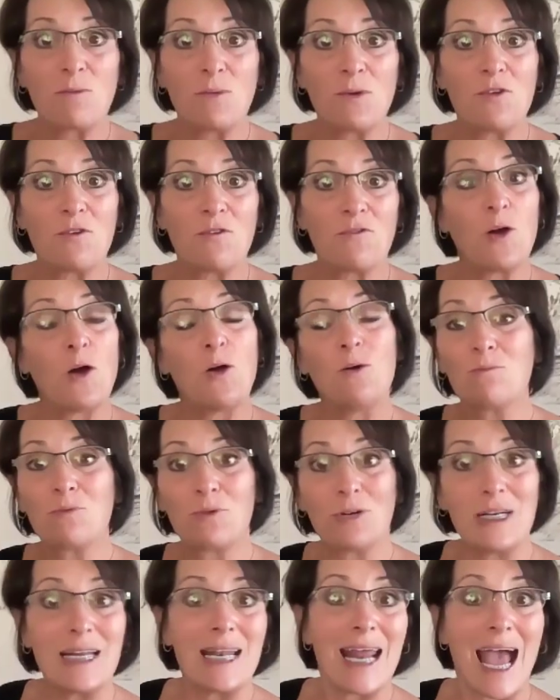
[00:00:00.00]
of it with your phone,
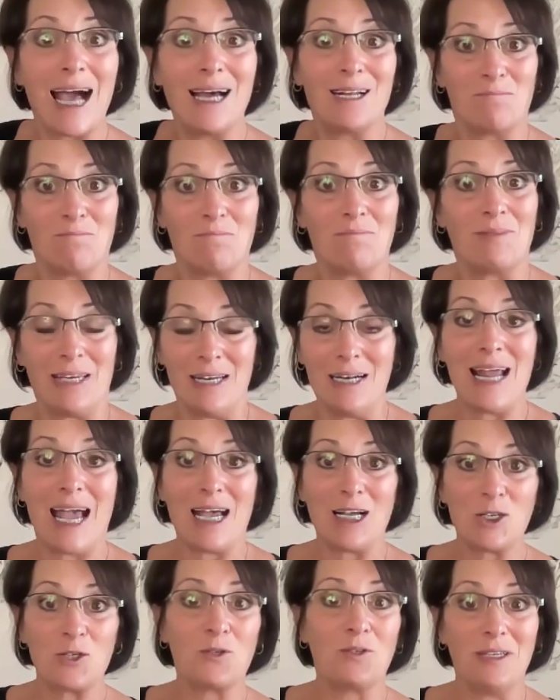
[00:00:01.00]
print it out, get an
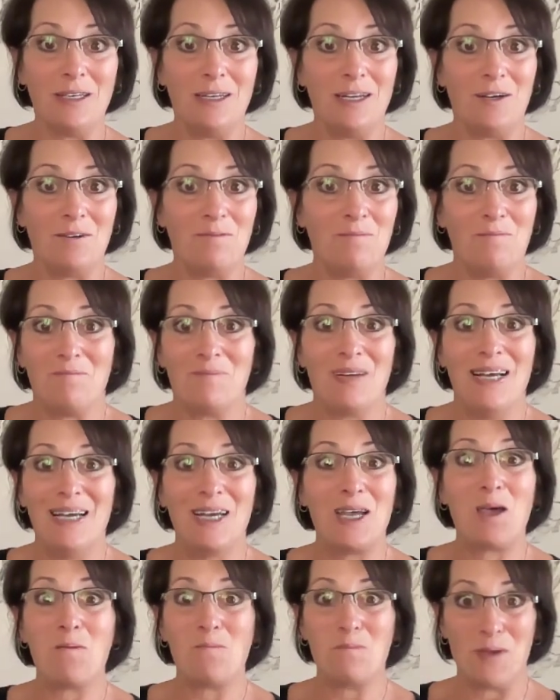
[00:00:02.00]
actual, you know,
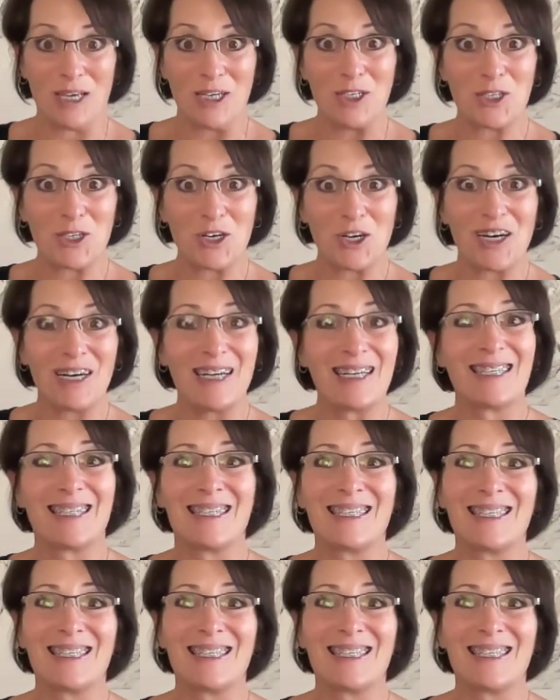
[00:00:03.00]
picture,